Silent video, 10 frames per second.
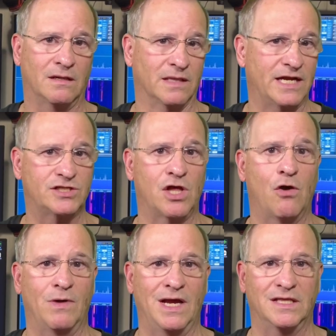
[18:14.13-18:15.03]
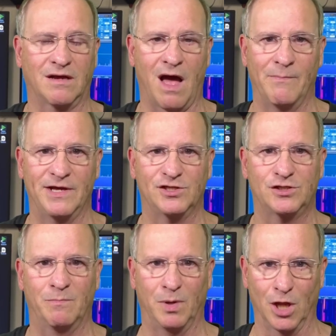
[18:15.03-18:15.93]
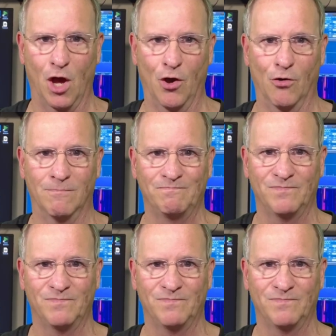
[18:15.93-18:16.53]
let us know in the comments below.